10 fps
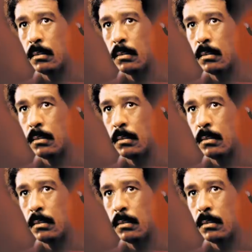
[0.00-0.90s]

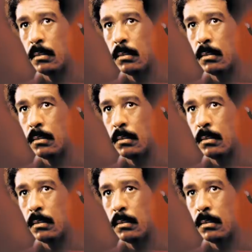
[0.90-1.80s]

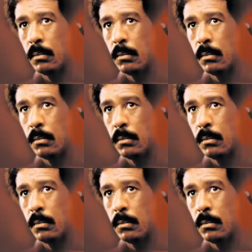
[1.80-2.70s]

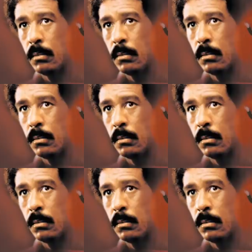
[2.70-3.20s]
No one is speaking in this clip.